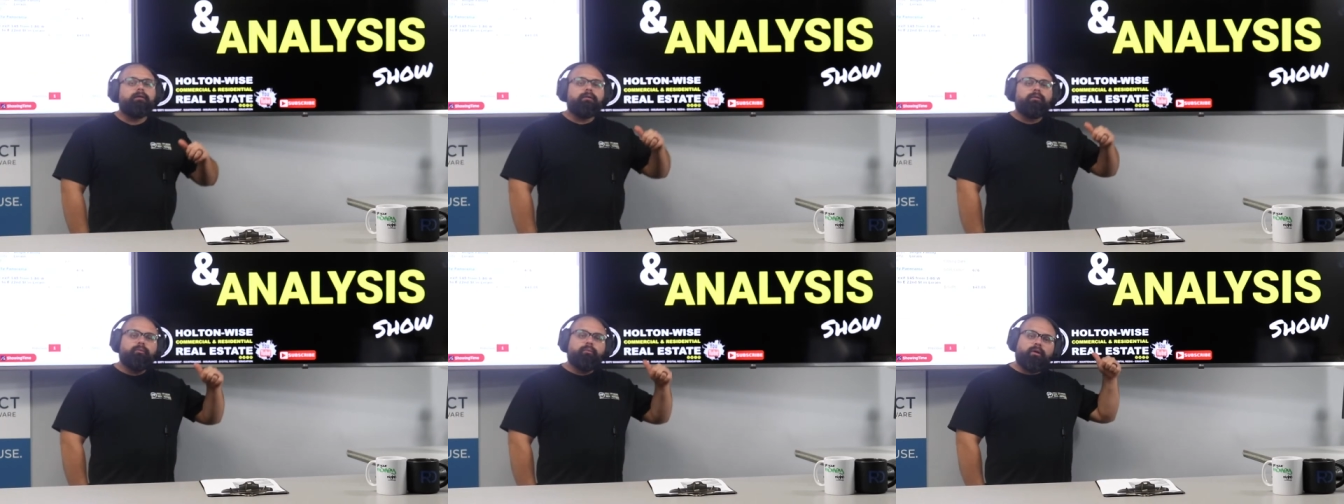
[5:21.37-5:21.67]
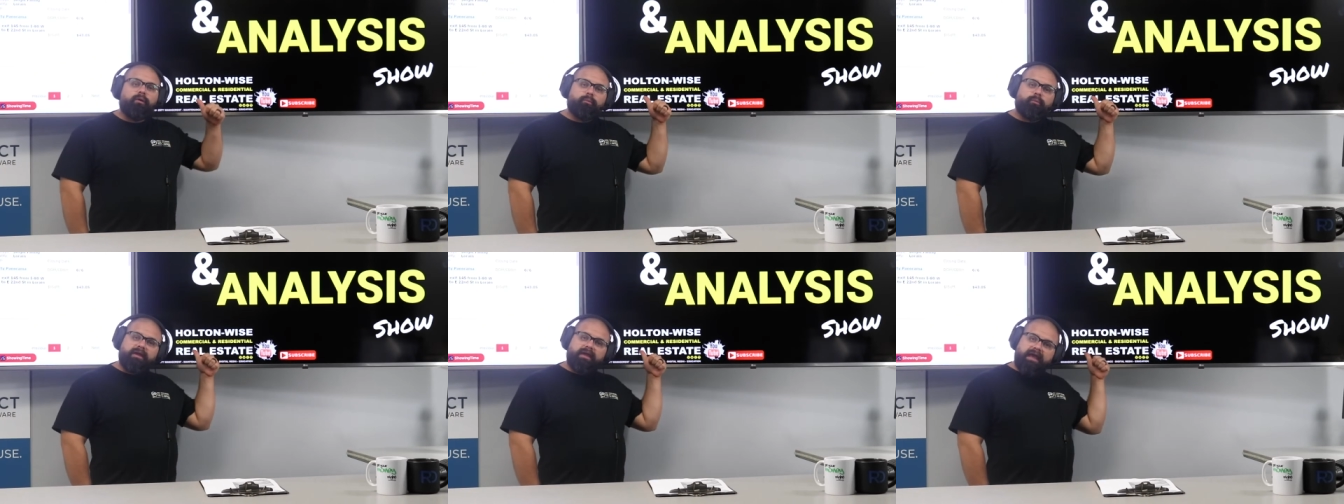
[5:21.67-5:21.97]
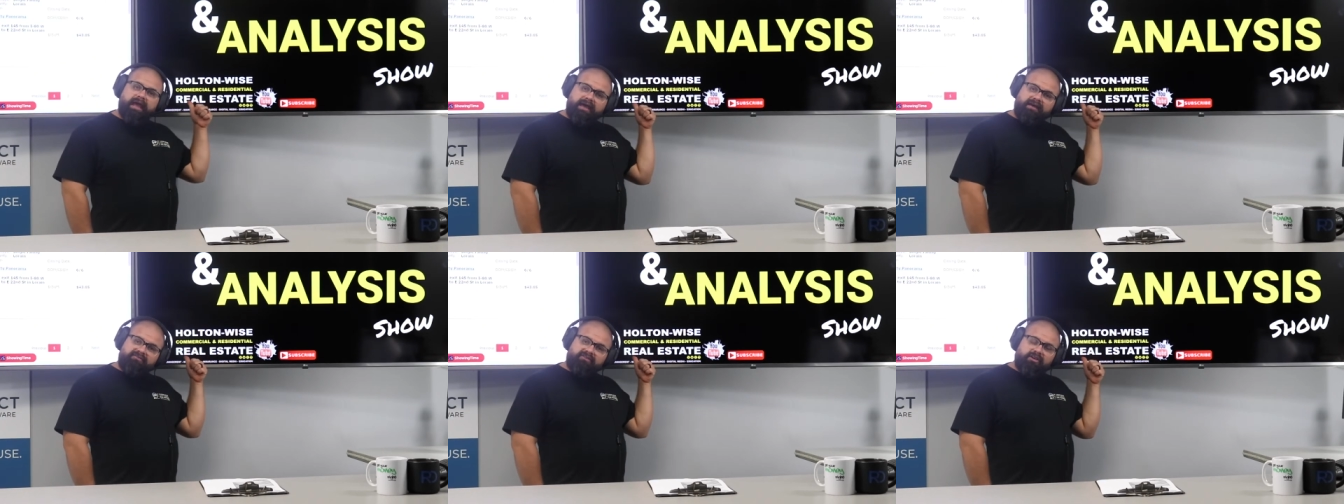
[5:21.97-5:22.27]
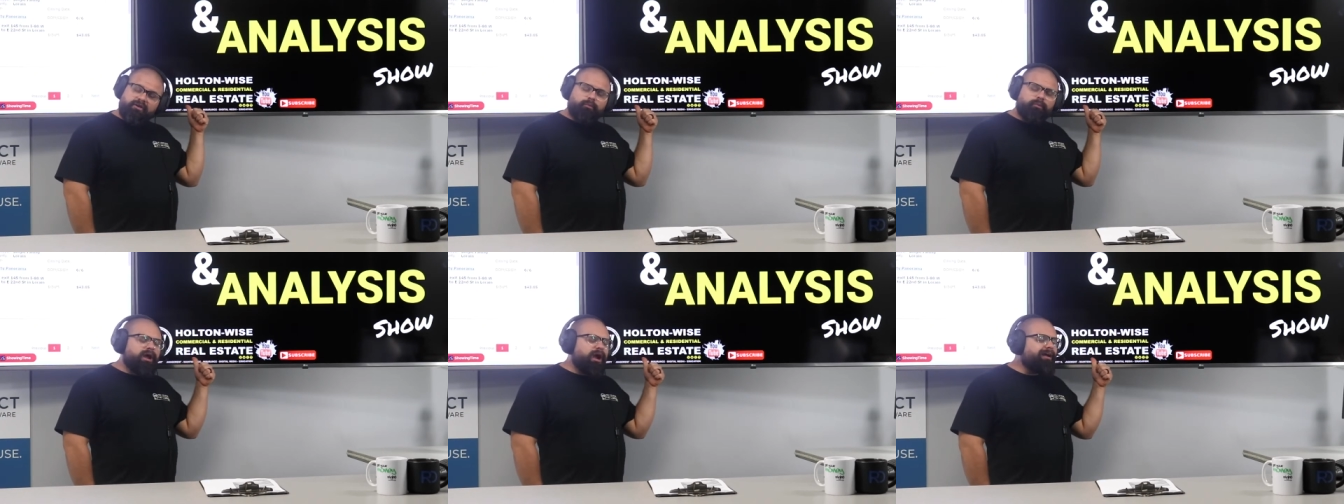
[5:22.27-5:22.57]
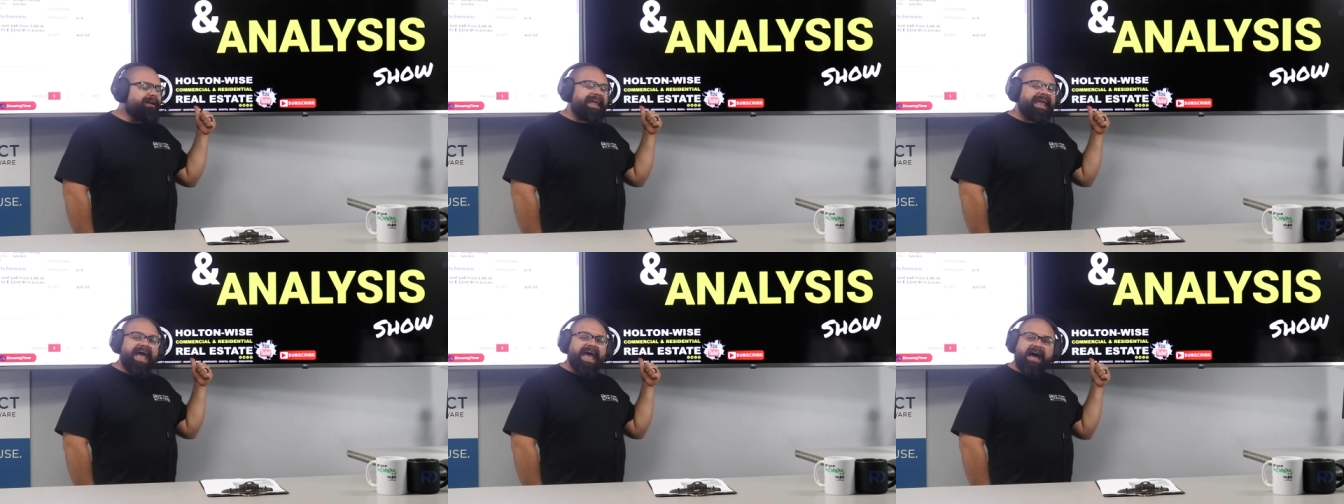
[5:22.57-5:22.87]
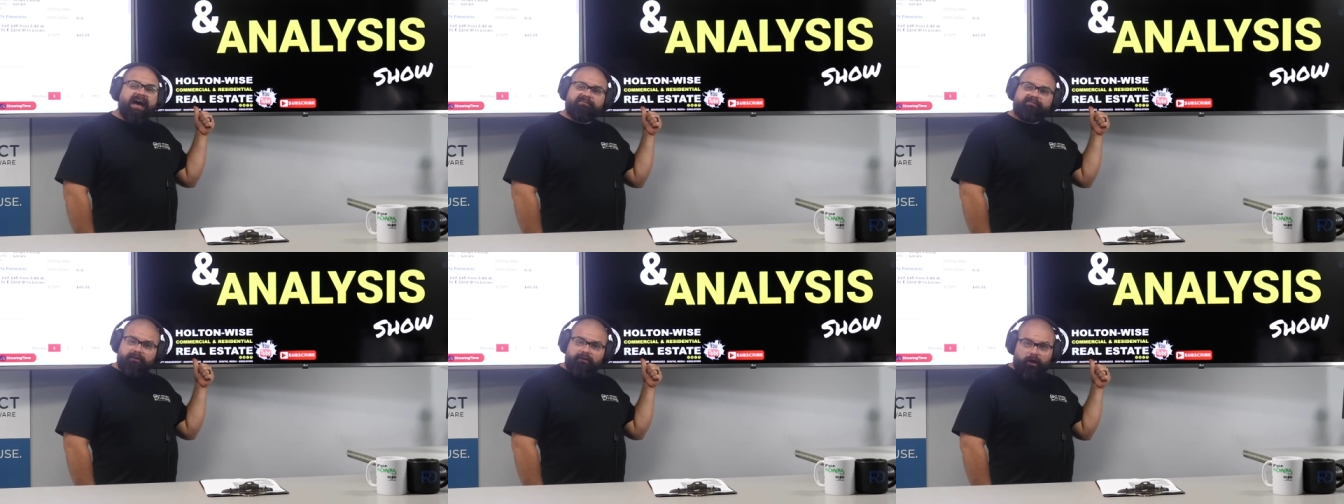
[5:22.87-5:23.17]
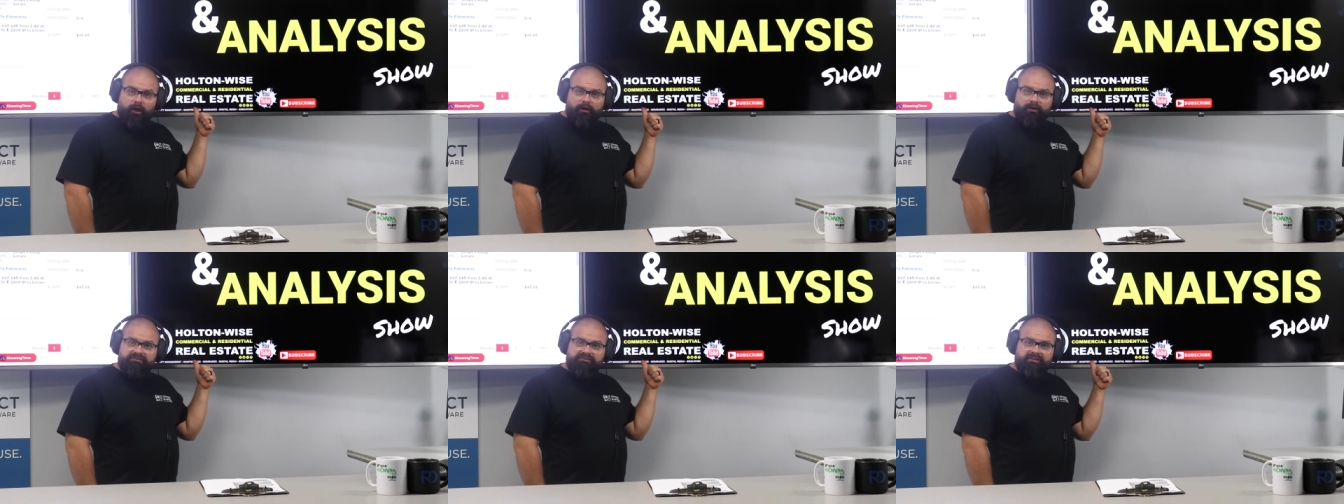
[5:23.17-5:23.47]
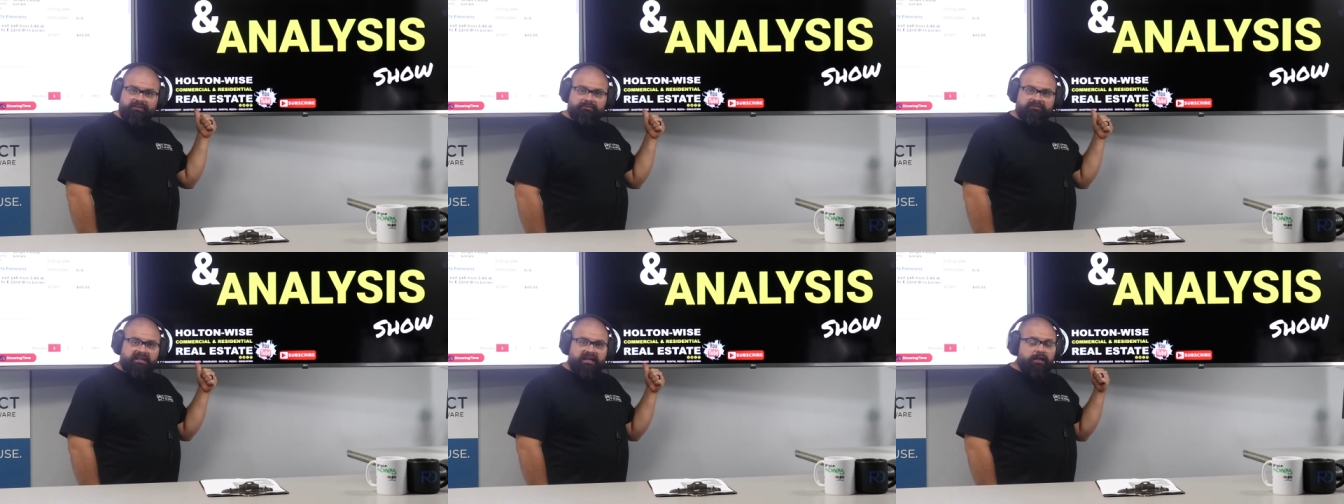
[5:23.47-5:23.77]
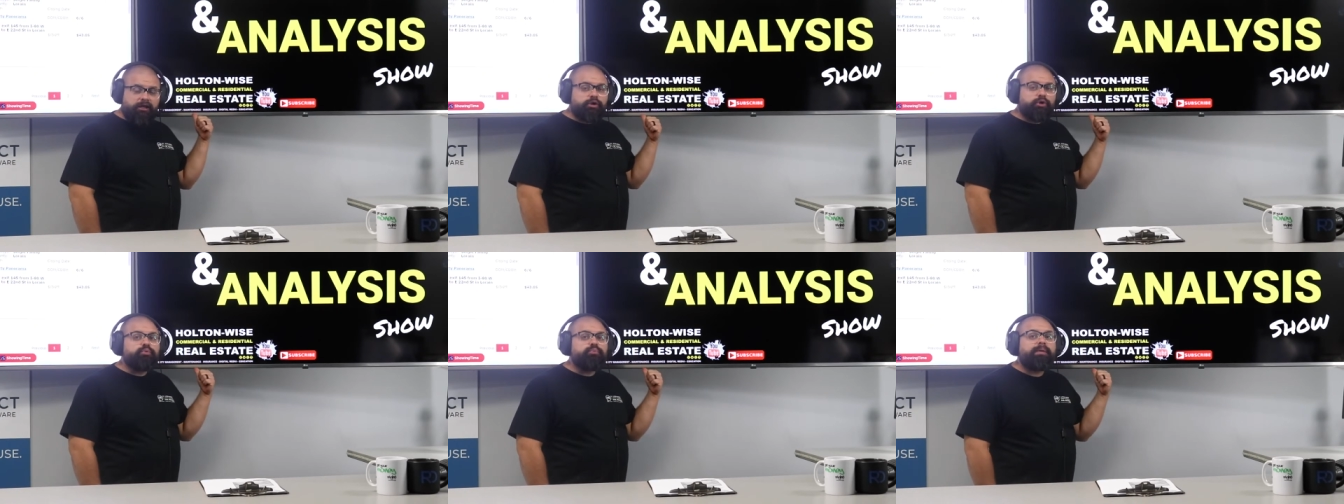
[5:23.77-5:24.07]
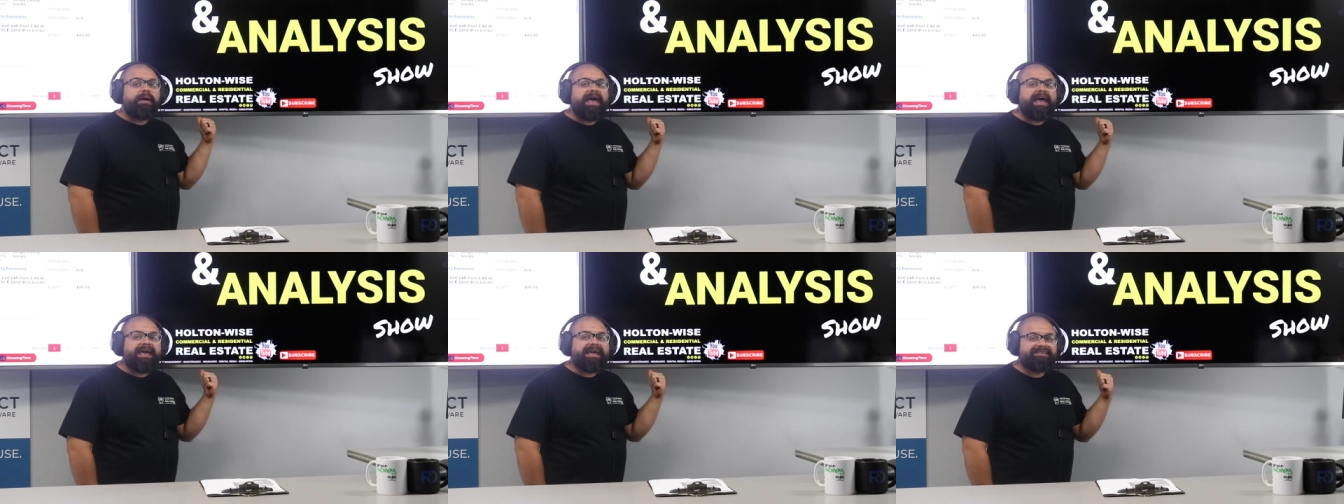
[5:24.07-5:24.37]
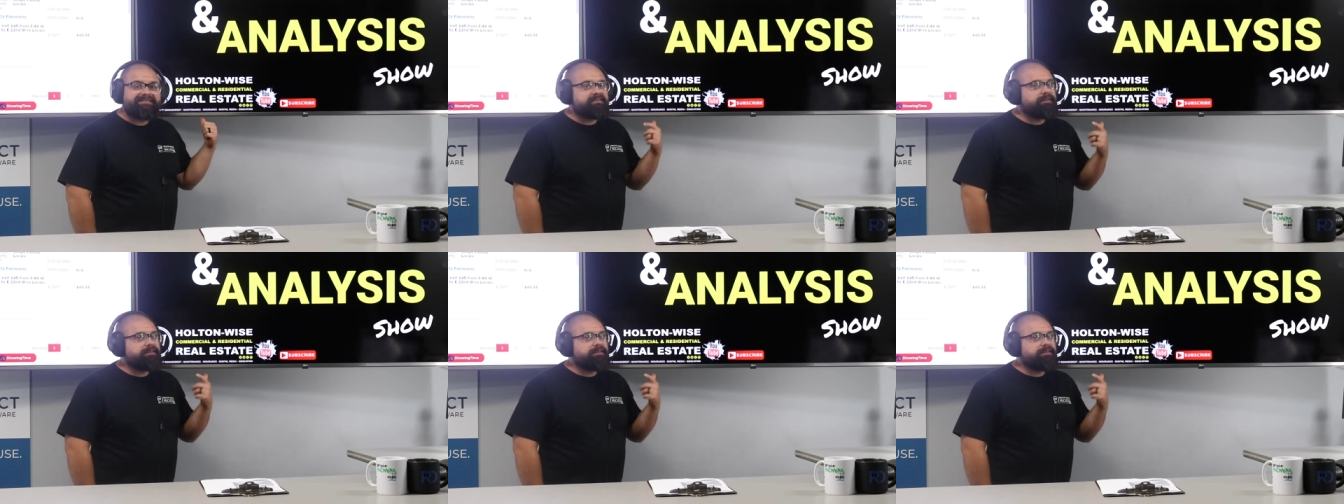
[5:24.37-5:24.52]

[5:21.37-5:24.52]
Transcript: what we have here, we already have a long term tenant who pays.